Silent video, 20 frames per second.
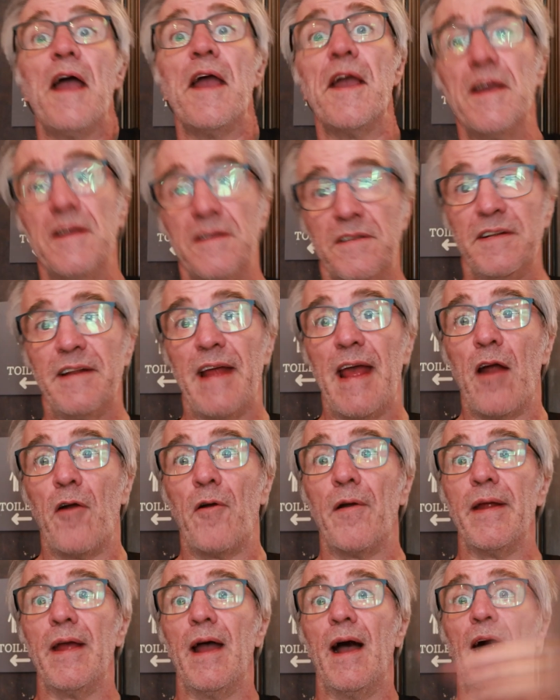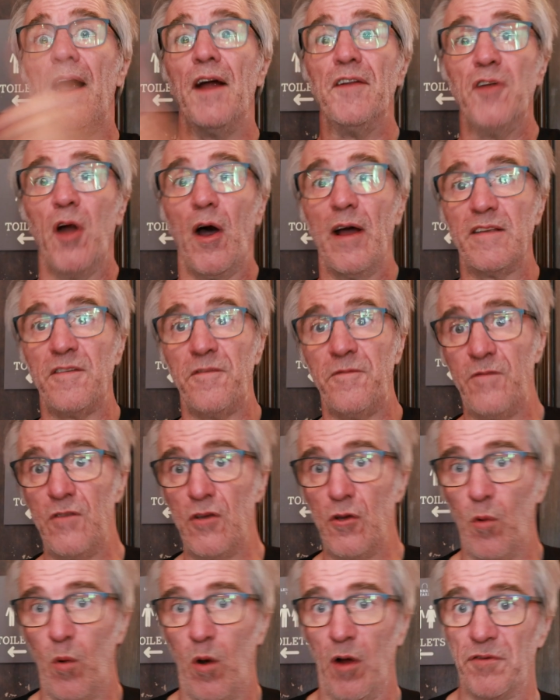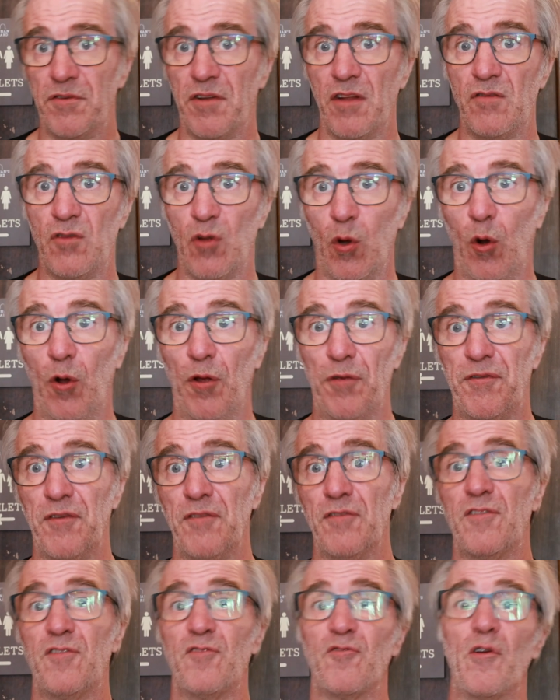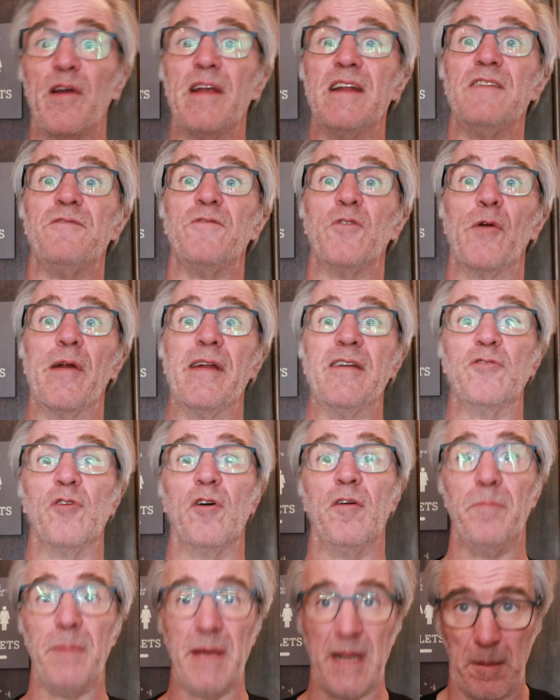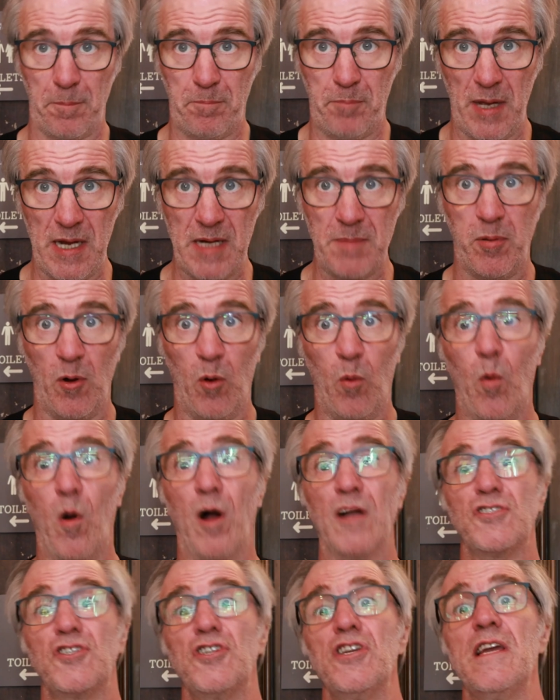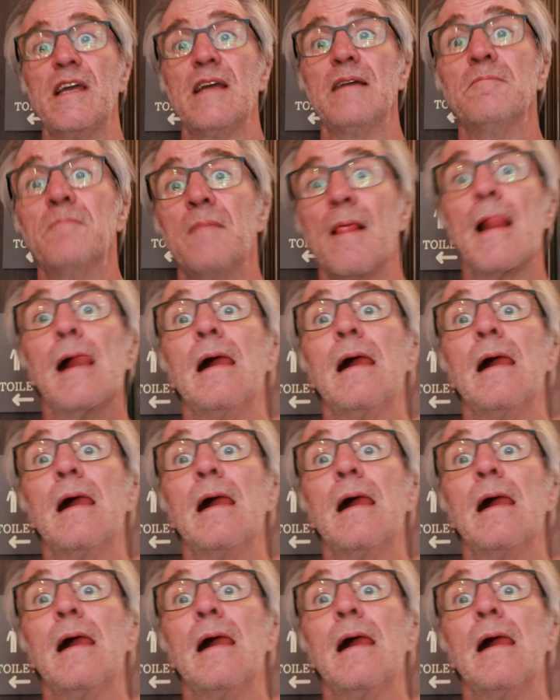Heated area, nice view onto Dawson Street if you're into a bit of people watching.